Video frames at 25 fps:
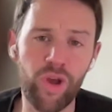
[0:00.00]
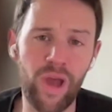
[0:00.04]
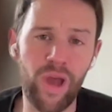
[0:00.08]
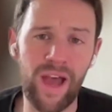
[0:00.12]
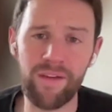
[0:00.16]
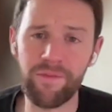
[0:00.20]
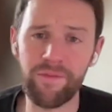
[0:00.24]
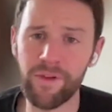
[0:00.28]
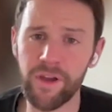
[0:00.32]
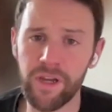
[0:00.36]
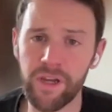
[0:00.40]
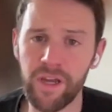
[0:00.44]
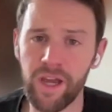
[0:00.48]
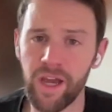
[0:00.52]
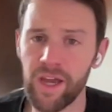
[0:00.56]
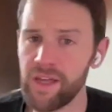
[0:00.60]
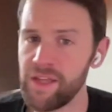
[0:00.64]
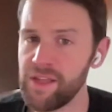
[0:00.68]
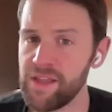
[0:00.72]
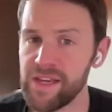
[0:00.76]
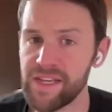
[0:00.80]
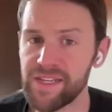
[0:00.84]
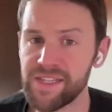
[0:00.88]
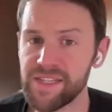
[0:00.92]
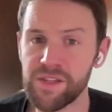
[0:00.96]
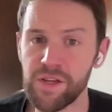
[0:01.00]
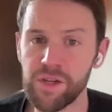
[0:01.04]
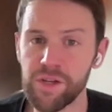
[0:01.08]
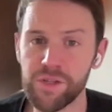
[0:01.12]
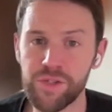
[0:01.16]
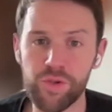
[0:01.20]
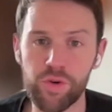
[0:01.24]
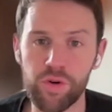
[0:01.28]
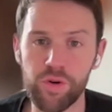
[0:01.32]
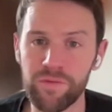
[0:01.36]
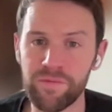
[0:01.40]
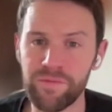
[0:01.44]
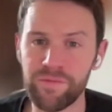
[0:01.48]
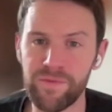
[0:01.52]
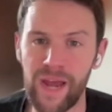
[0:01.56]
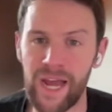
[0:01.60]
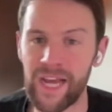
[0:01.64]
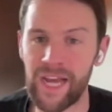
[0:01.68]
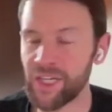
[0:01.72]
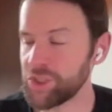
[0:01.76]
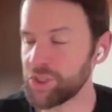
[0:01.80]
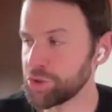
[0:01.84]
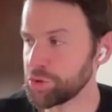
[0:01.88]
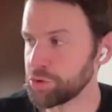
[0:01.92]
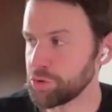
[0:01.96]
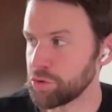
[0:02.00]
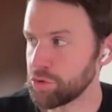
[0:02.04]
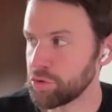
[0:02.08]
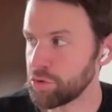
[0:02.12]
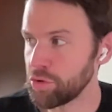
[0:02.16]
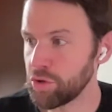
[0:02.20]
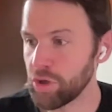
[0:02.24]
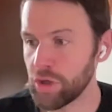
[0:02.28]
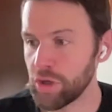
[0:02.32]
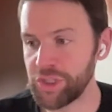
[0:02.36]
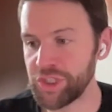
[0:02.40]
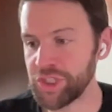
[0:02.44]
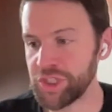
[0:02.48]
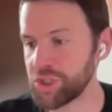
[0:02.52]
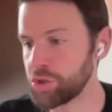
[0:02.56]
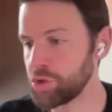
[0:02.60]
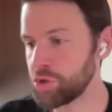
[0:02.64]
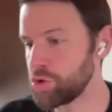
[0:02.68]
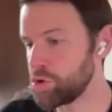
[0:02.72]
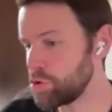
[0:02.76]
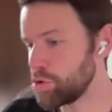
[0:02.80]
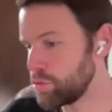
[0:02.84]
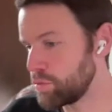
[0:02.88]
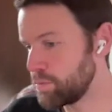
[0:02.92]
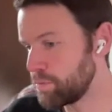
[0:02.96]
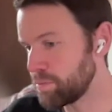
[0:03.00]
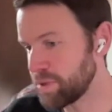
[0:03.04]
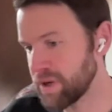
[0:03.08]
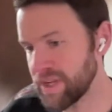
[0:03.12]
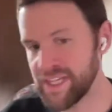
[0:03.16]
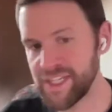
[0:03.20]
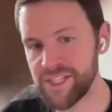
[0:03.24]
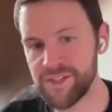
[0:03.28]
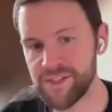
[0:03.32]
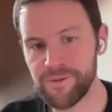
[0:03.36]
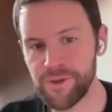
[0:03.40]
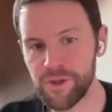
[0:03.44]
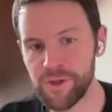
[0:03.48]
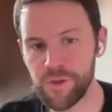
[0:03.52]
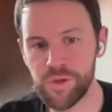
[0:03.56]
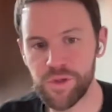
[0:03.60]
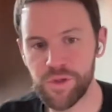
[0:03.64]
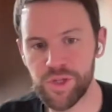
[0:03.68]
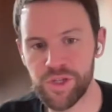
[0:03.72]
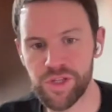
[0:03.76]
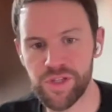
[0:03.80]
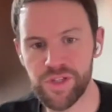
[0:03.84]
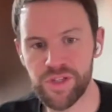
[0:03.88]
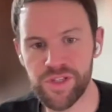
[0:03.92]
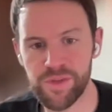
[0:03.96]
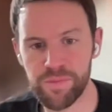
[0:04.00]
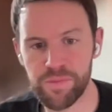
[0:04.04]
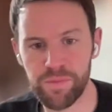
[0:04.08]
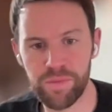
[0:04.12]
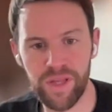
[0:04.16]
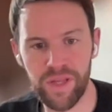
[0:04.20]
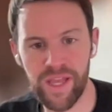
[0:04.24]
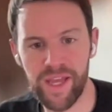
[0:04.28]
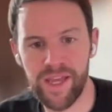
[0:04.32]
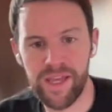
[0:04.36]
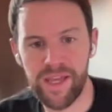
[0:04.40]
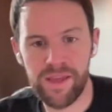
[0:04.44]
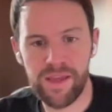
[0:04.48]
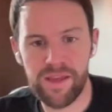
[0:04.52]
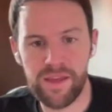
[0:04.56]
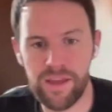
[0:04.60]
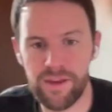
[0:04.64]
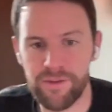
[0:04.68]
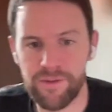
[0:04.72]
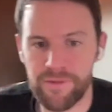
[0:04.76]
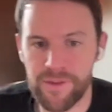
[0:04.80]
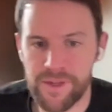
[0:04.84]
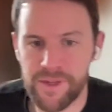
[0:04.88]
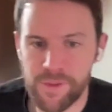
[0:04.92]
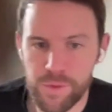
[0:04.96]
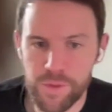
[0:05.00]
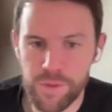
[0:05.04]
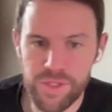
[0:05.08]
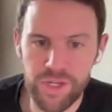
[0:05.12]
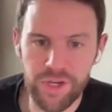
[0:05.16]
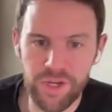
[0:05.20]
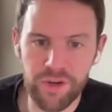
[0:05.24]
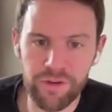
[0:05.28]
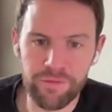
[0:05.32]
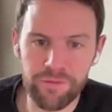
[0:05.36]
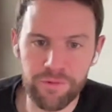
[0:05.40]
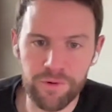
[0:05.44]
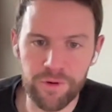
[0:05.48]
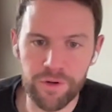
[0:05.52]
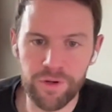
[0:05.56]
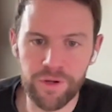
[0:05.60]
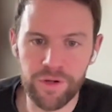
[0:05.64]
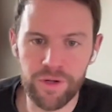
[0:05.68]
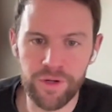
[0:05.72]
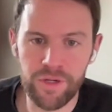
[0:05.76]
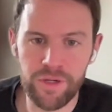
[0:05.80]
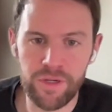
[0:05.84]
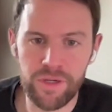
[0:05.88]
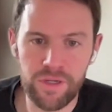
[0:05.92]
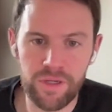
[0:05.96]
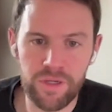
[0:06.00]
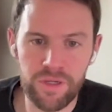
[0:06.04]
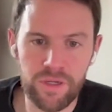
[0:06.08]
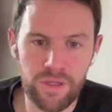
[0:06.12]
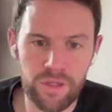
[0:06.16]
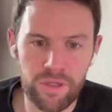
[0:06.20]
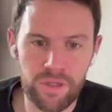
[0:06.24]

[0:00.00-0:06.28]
Would you have there's no sort of natural, logical place for you to play if this was to go through?